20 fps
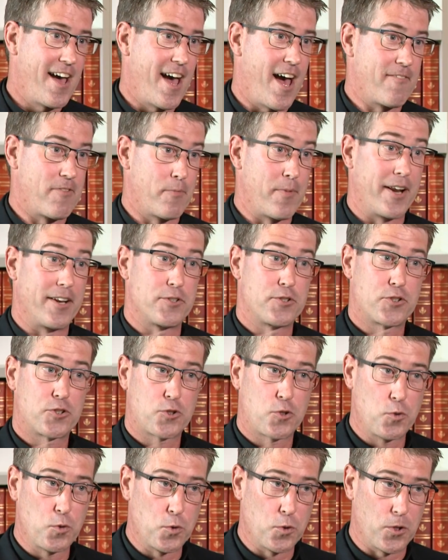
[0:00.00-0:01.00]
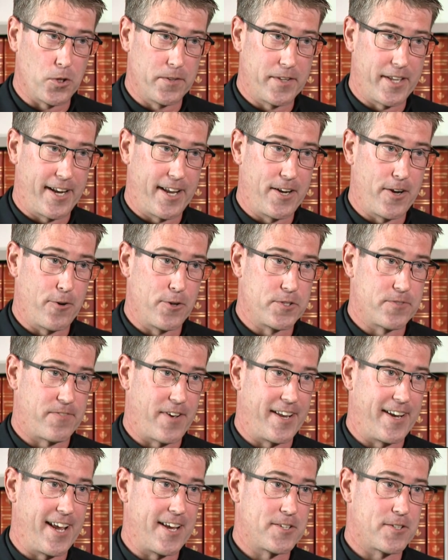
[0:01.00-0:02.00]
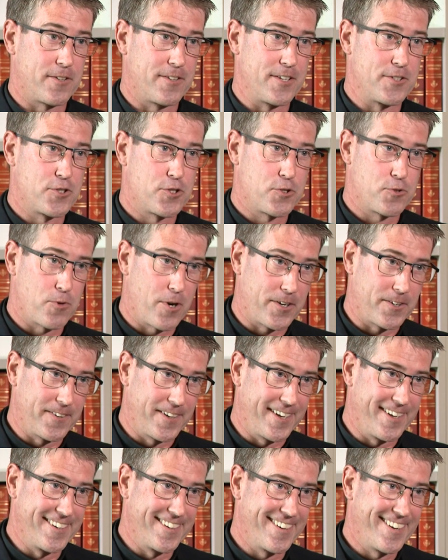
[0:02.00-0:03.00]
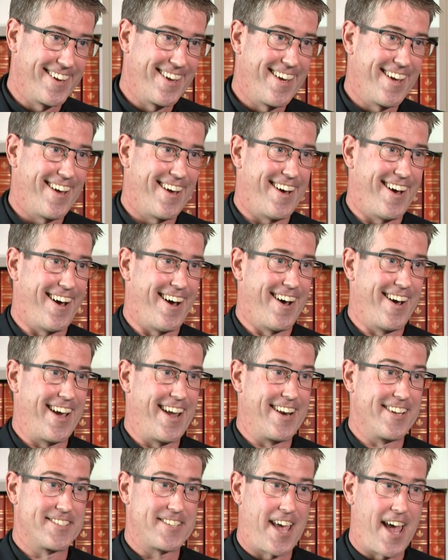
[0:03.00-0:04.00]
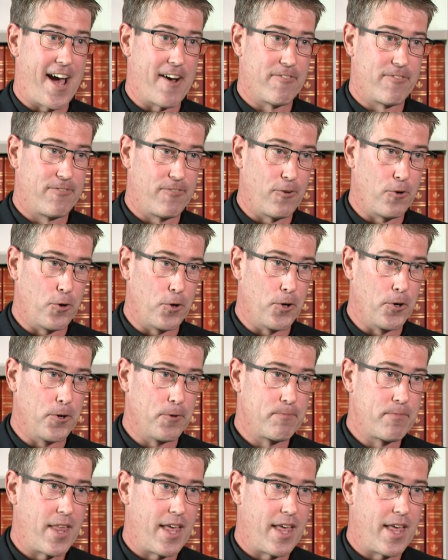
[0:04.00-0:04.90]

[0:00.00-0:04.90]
if I'm at a school that I know is financially struggling uh, and is half full,